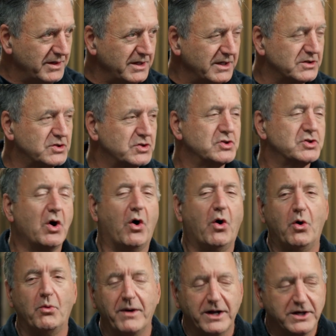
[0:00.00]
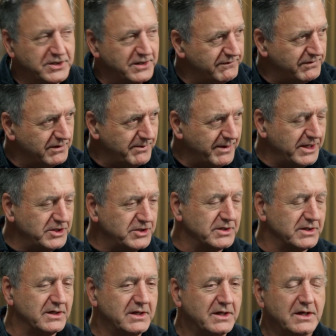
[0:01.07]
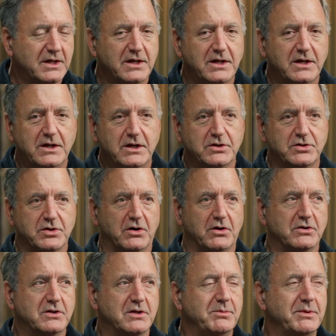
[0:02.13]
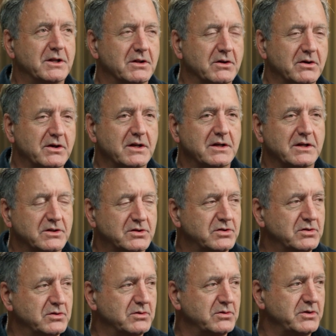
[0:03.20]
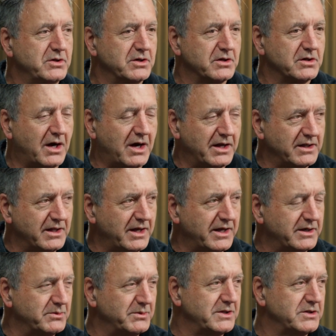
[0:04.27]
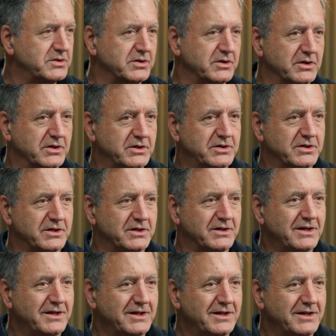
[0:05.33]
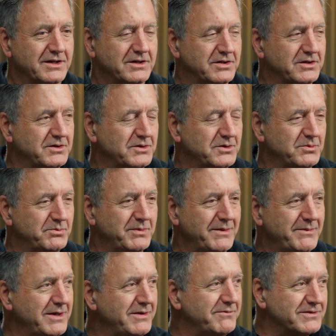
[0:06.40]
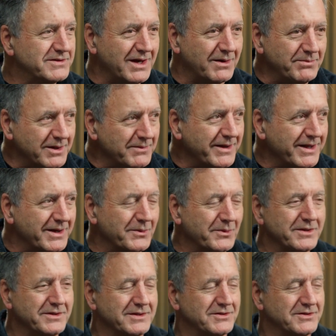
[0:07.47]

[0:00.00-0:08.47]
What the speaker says: It's so much information. So to be learning this through your online research and to maybe even supplement it with a